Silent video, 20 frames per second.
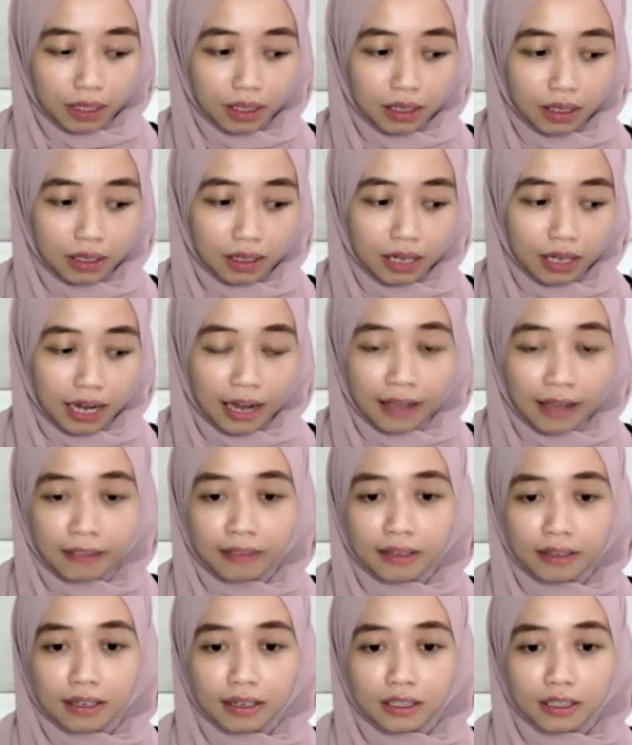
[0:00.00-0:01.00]

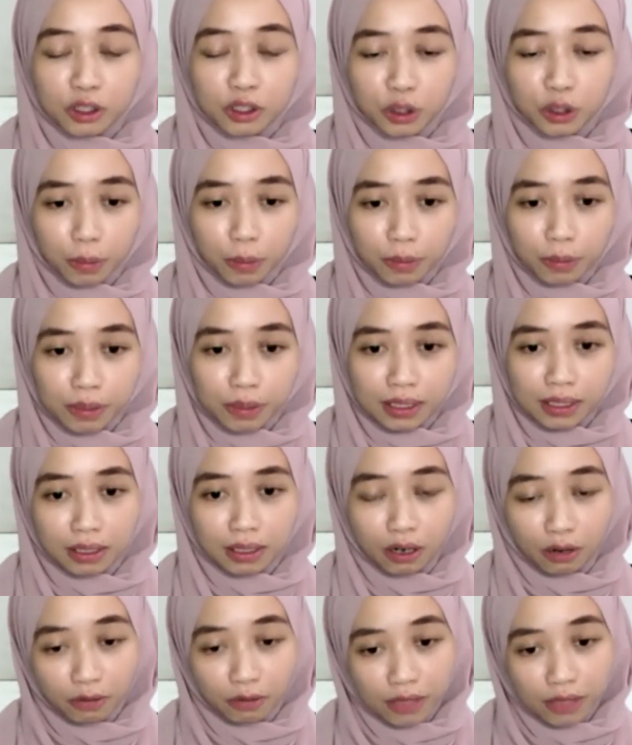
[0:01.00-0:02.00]
other shops
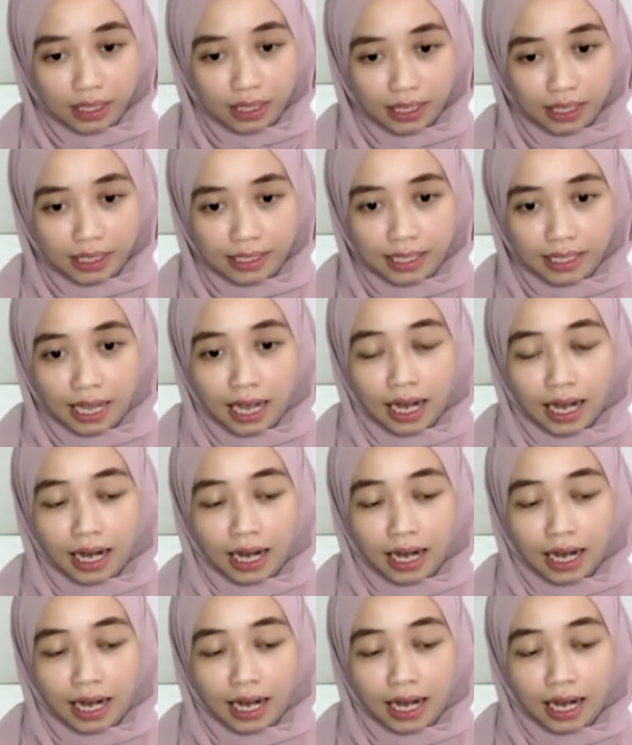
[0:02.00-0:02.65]
overseas,